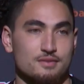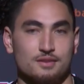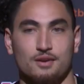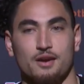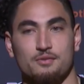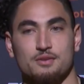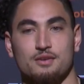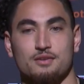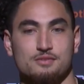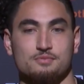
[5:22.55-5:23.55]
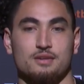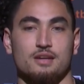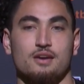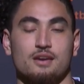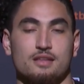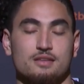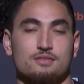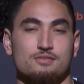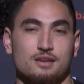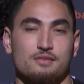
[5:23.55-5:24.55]
You know, how would all this work out? And I think
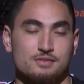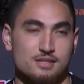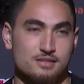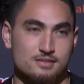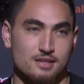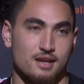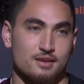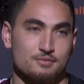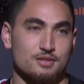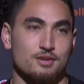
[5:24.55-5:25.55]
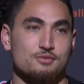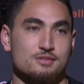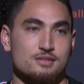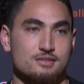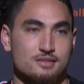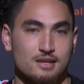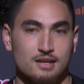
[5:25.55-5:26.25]
those conversations I had with coaches